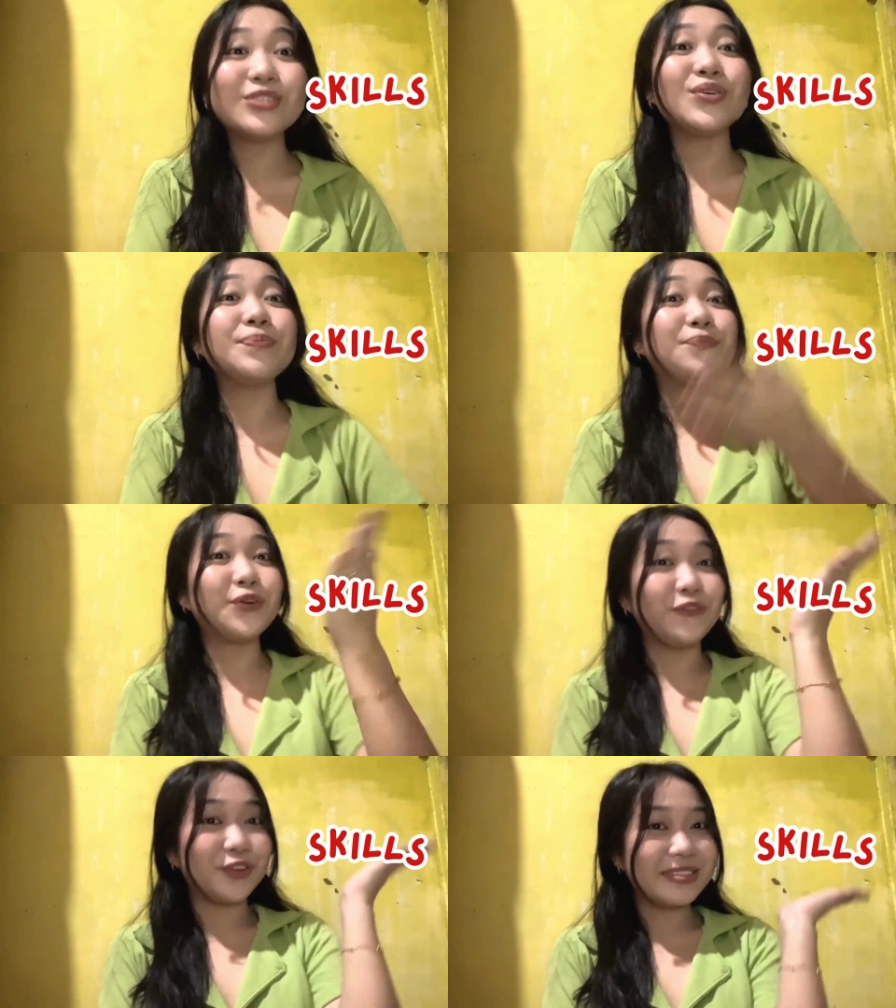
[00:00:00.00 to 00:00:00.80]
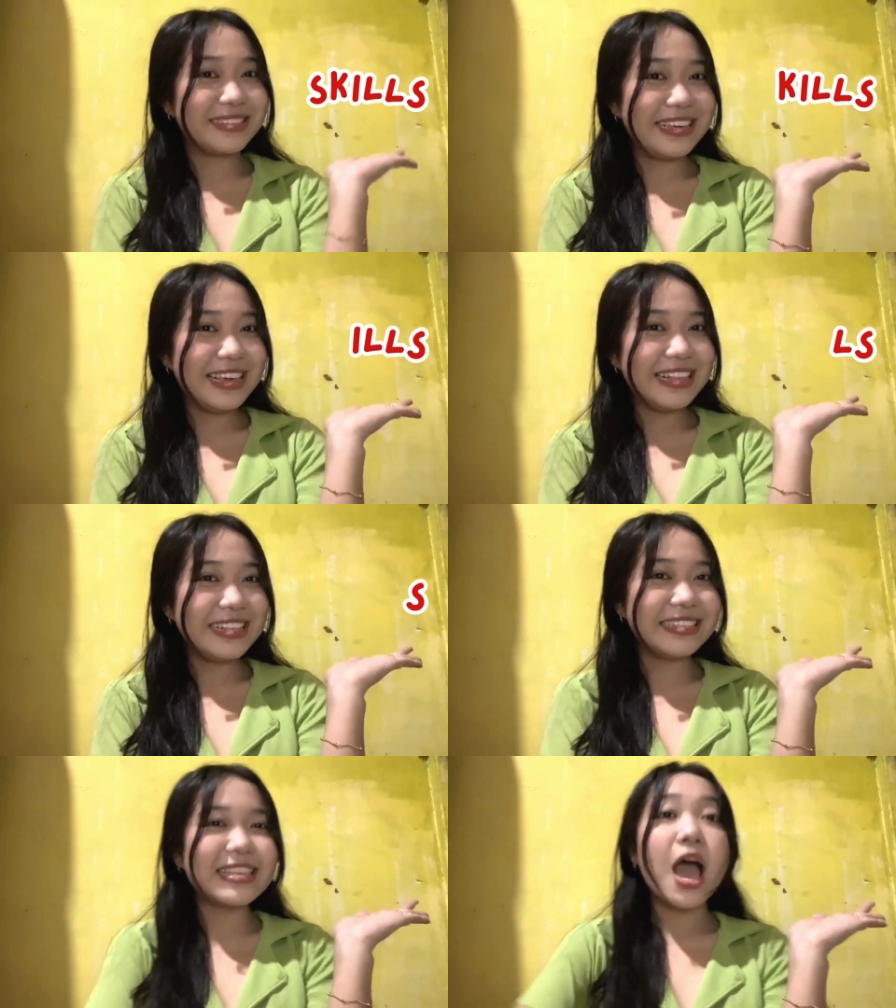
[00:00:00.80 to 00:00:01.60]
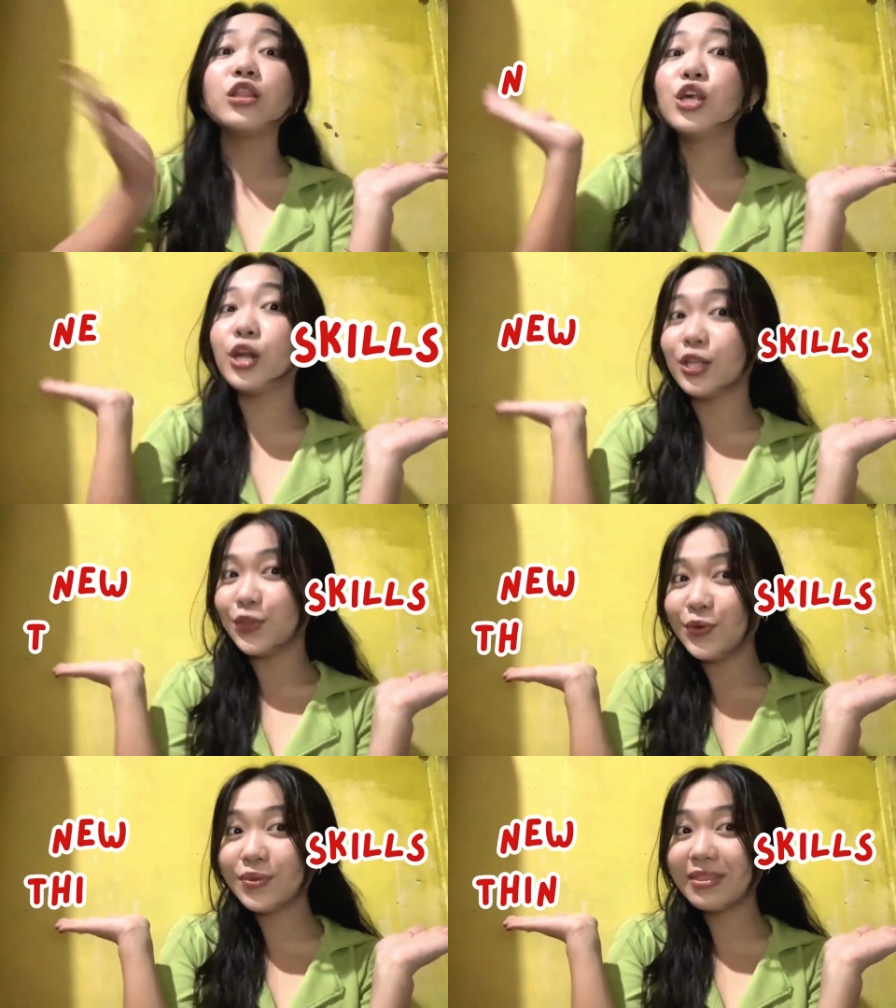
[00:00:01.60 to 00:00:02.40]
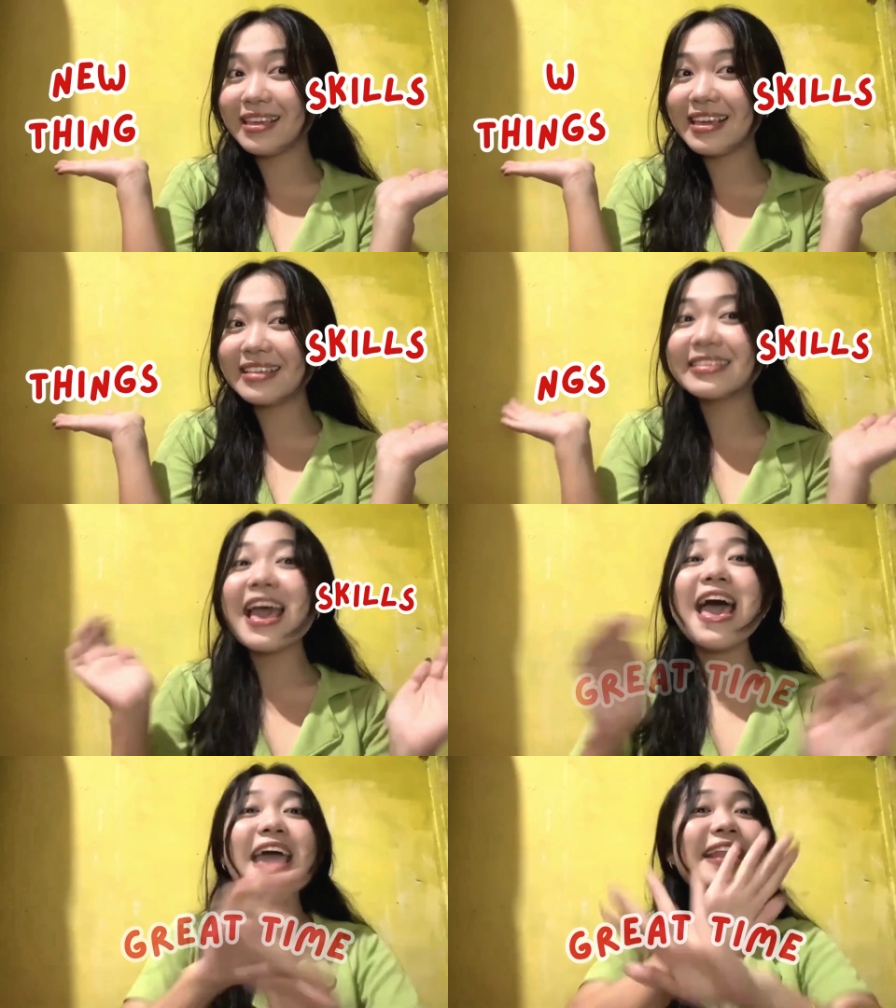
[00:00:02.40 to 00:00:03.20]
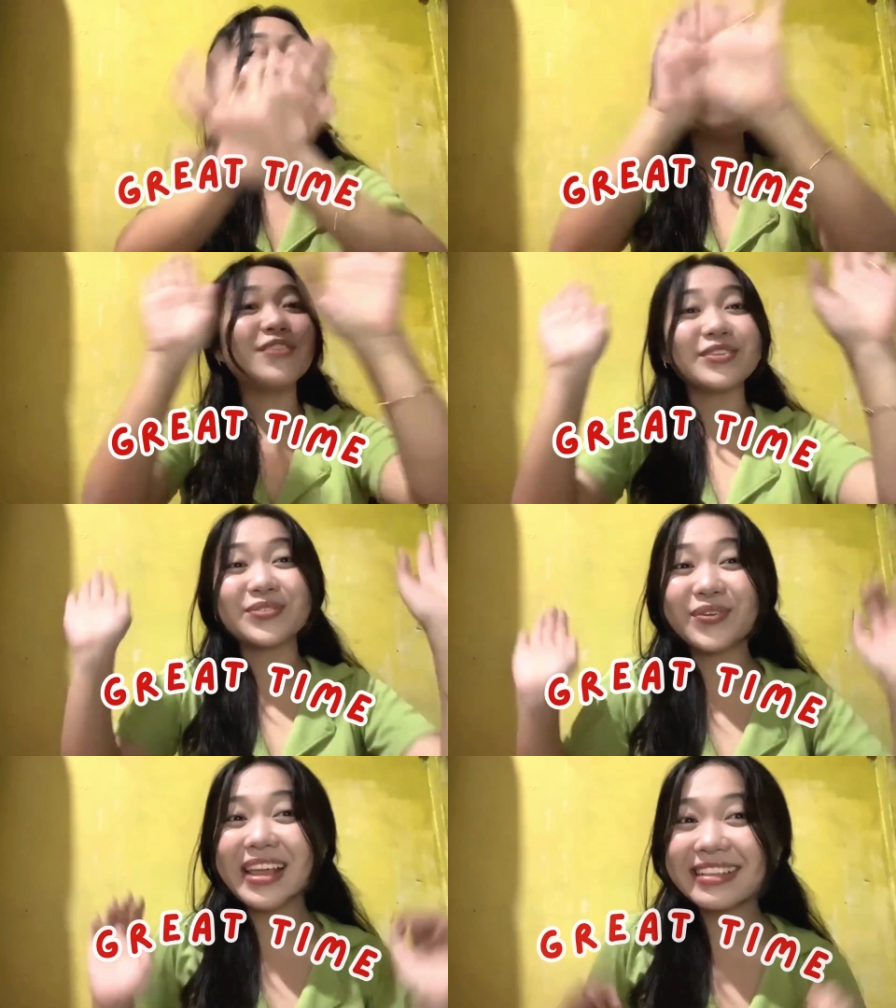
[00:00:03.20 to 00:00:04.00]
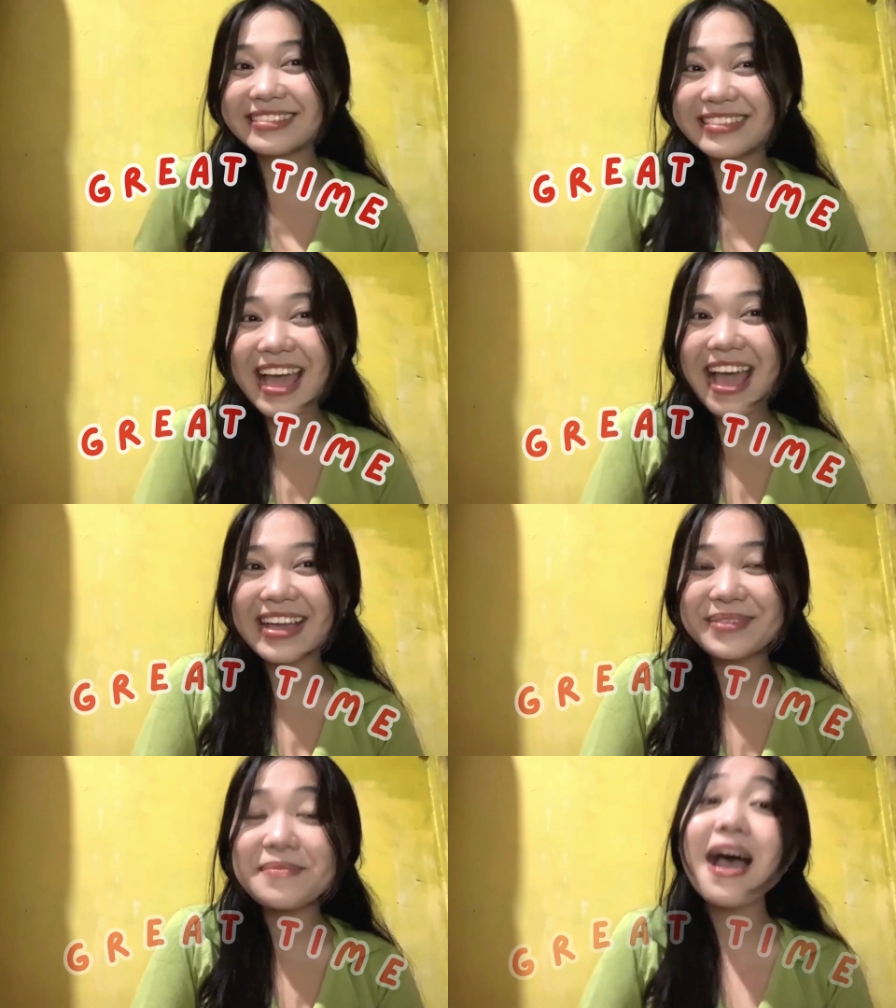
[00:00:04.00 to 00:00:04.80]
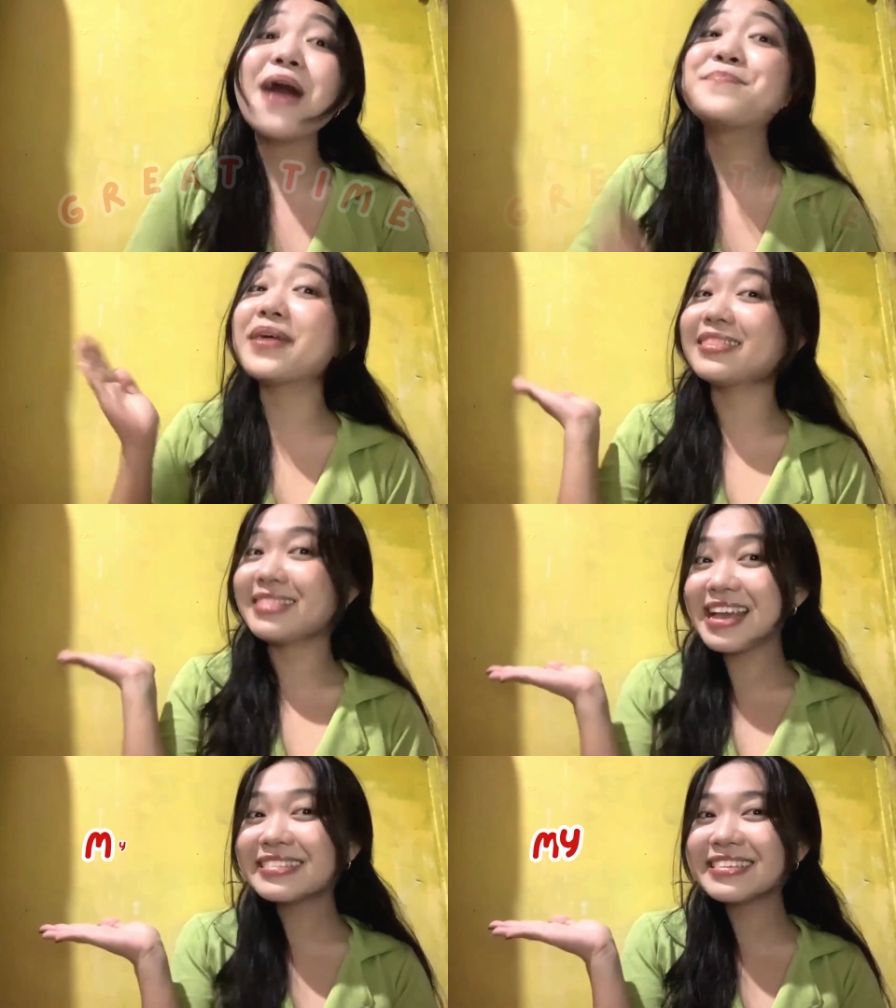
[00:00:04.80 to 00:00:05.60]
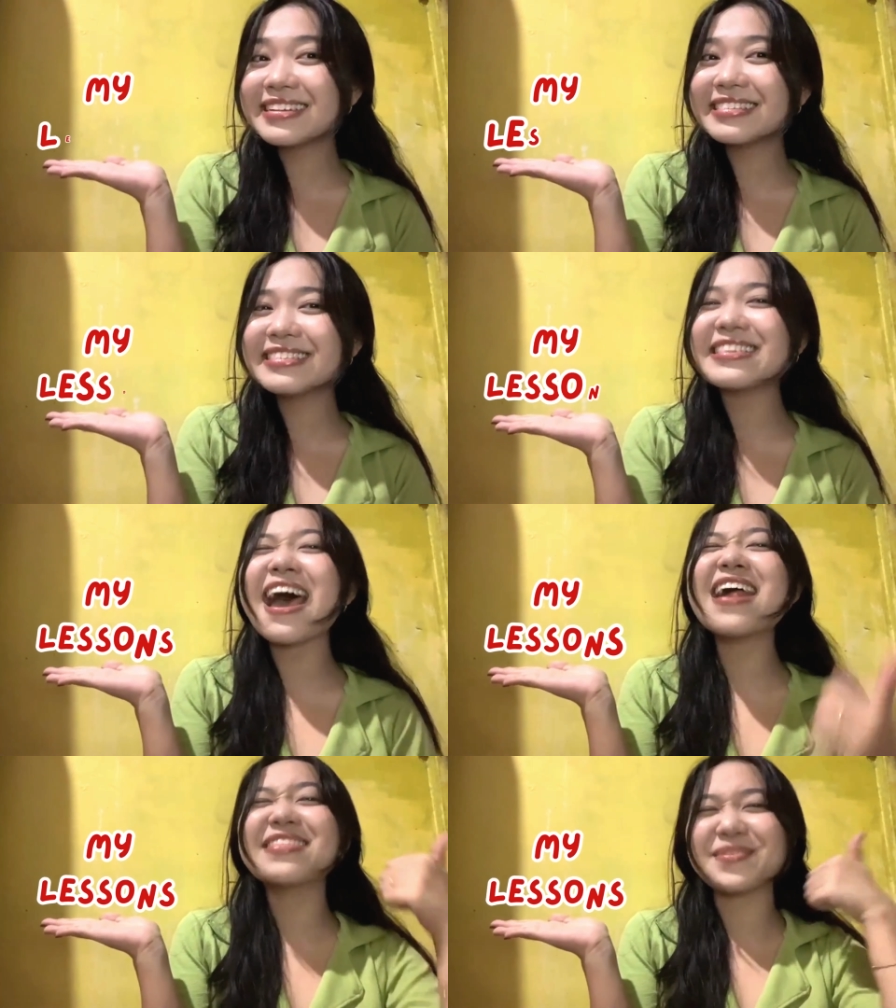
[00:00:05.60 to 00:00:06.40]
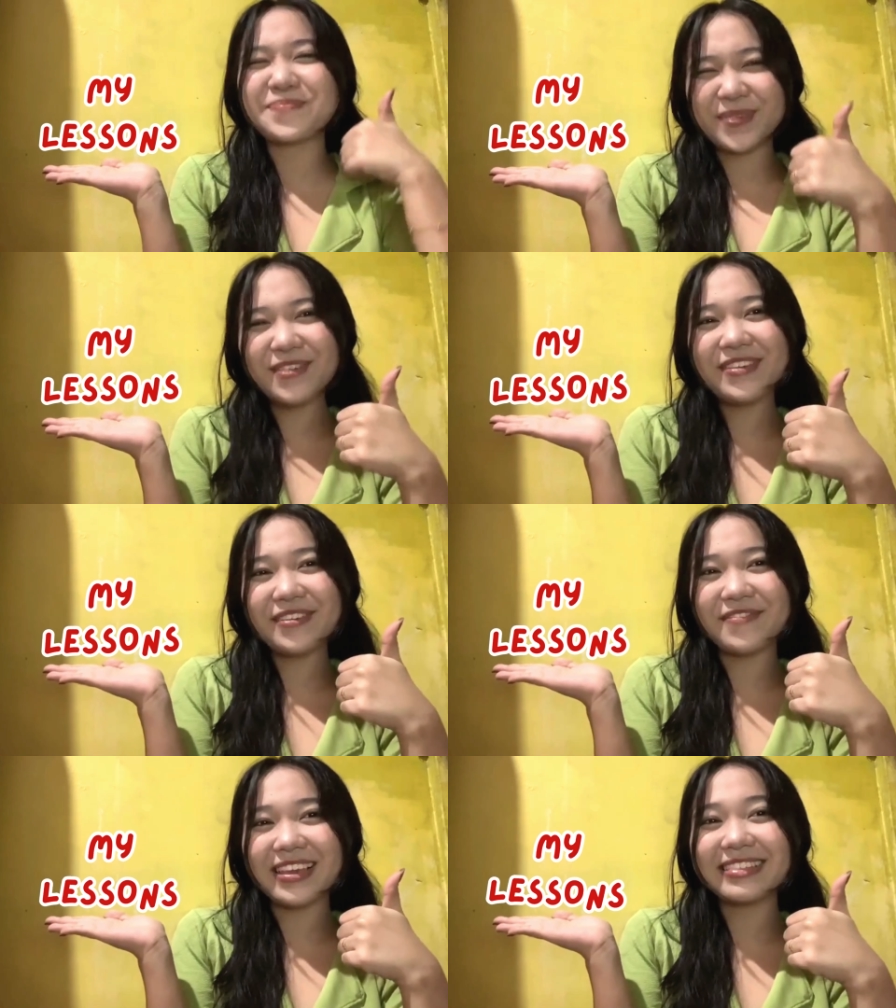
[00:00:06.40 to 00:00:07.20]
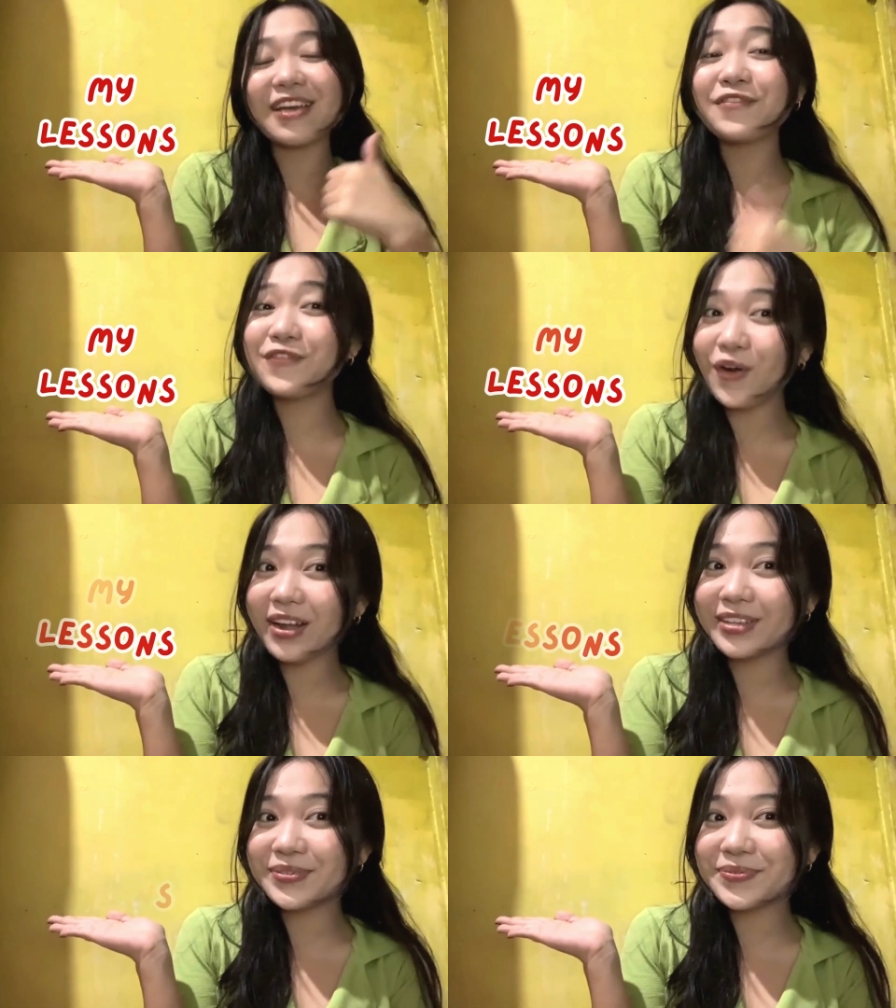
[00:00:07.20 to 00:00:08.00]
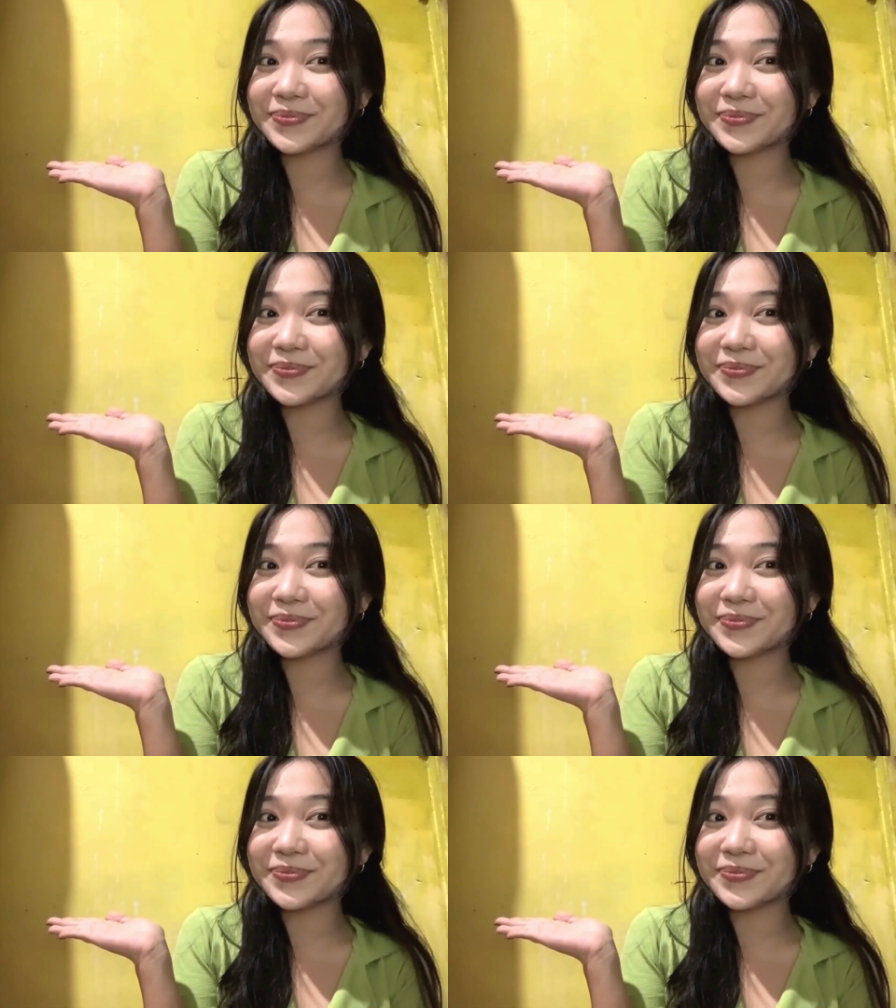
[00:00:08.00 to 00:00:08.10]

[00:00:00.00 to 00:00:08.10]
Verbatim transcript: to improve your skills, learn new things, and have a great time, my lessons are the perfect fit for you.